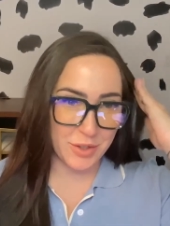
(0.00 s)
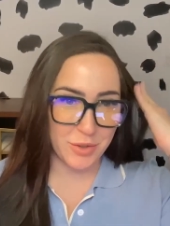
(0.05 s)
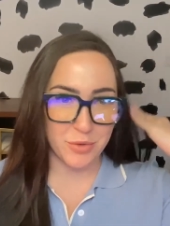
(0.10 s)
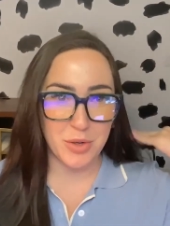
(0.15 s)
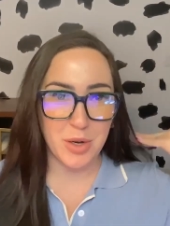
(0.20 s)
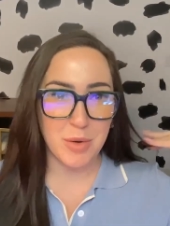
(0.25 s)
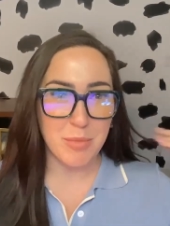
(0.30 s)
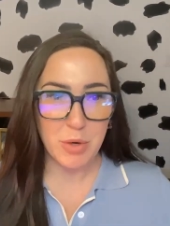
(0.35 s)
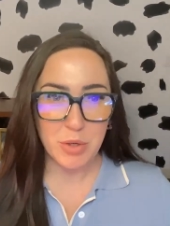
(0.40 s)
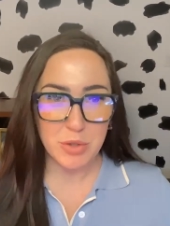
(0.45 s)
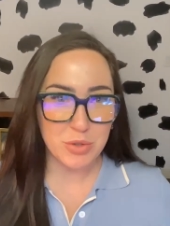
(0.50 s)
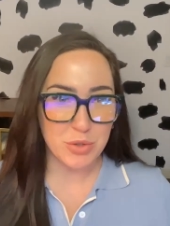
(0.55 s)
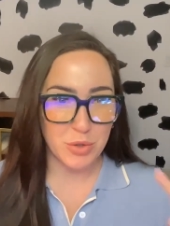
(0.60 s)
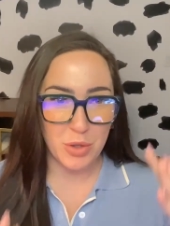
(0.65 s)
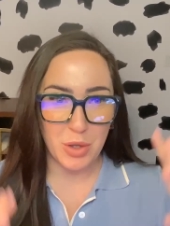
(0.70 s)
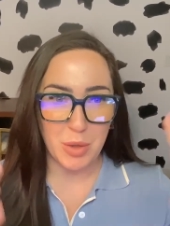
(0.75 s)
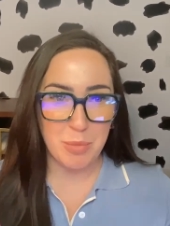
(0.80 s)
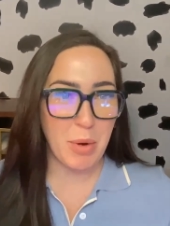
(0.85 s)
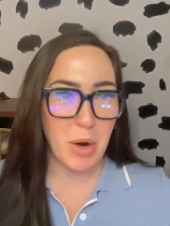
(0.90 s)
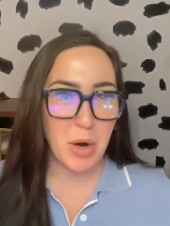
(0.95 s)
commercial
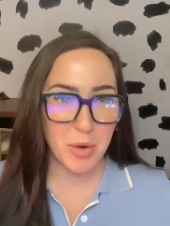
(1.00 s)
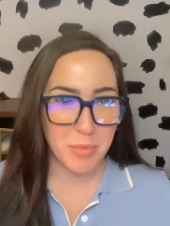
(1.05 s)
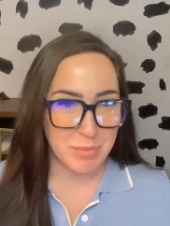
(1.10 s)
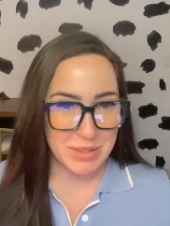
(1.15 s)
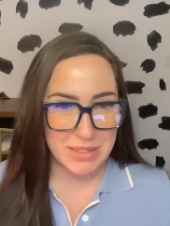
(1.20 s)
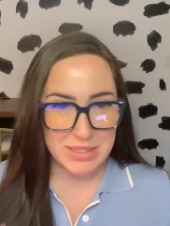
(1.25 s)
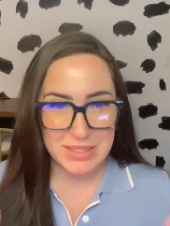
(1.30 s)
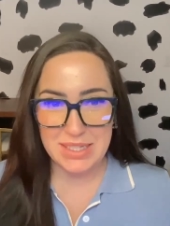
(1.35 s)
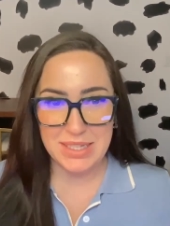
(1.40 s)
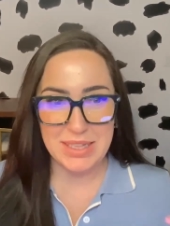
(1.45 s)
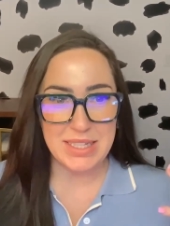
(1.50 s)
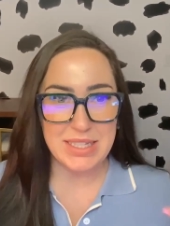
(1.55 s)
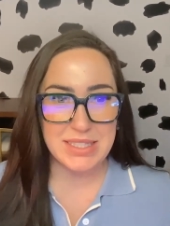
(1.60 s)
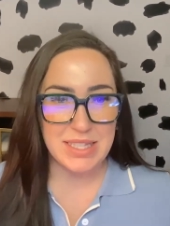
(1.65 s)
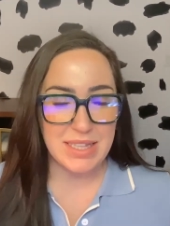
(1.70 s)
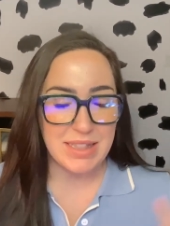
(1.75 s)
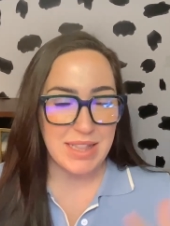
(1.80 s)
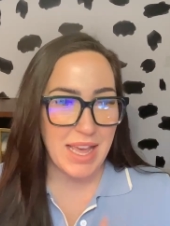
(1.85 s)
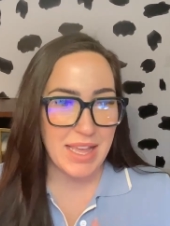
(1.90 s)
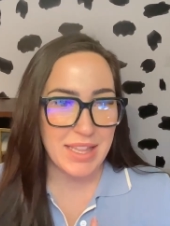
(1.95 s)
apartments and this
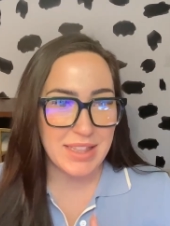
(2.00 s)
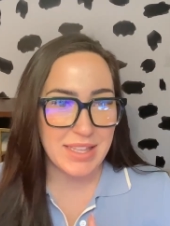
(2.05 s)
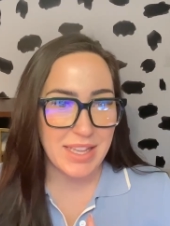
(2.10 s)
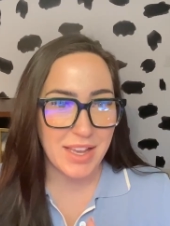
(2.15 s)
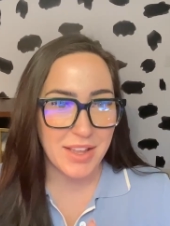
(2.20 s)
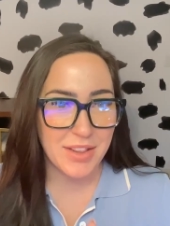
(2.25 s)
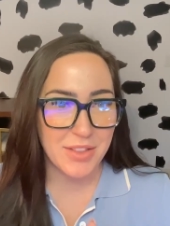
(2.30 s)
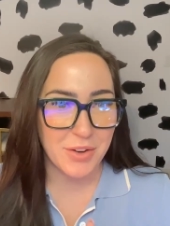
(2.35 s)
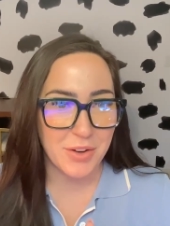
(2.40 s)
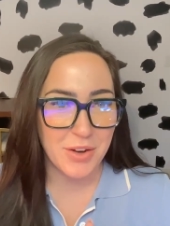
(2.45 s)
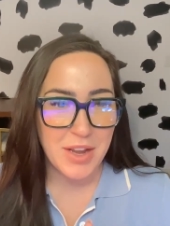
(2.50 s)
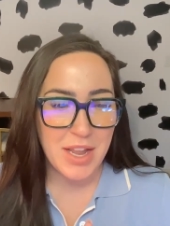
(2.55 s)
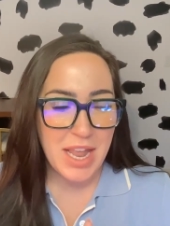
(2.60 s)
and that and the other.